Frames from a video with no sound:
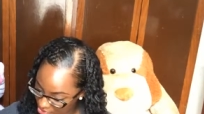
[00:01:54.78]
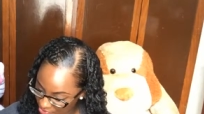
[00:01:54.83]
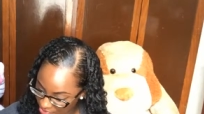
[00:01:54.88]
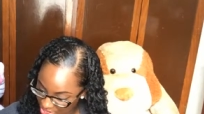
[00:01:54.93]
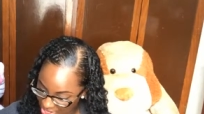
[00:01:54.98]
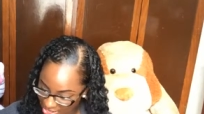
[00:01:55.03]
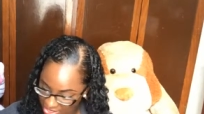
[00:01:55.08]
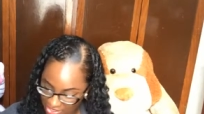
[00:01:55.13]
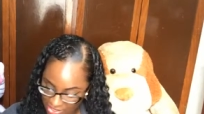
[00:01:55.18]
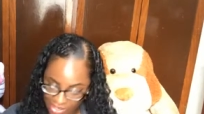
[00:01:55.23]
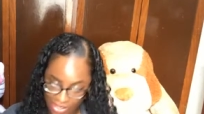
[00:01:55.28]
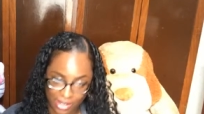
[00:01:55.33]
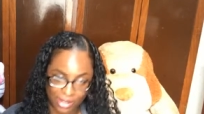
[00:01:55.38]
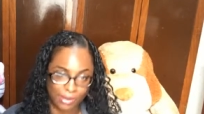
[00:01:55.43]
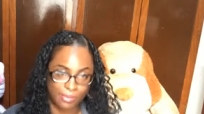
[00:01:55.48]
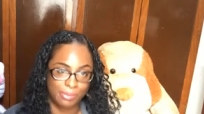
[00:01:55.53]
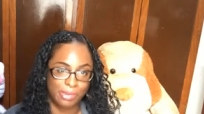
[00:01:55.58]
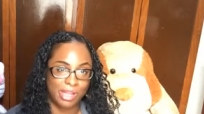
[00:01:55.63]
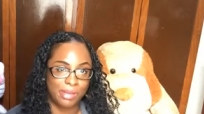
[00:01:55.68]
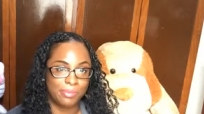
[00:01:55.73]
know that
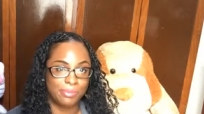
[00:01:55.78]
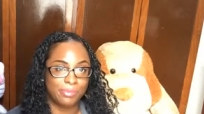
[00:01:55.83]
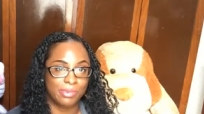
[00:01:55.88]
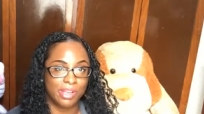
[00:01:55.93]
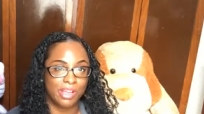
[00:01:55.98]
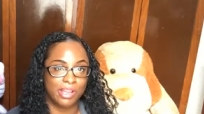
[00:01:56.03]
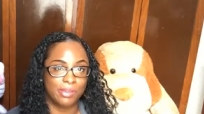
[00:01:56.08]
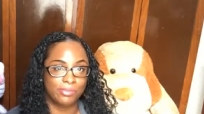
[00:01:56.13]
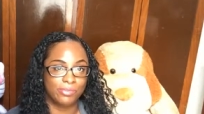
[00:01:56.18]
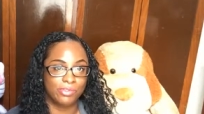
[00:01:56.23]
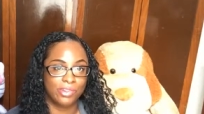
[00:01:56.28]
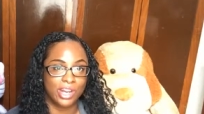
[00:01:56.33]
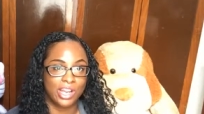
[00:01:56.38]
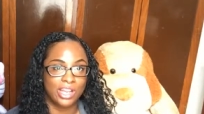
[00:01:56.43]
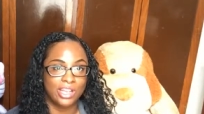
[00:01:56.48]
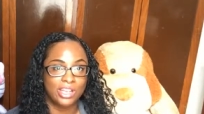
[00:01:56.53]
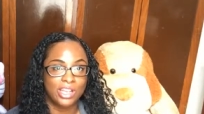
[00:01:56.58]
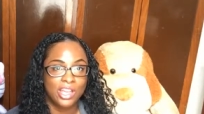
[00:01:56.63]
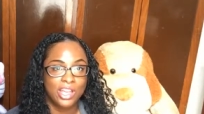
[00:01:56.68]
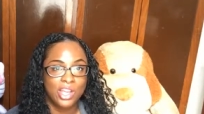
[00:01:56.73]
um, up, up
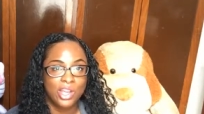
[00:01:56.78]
front.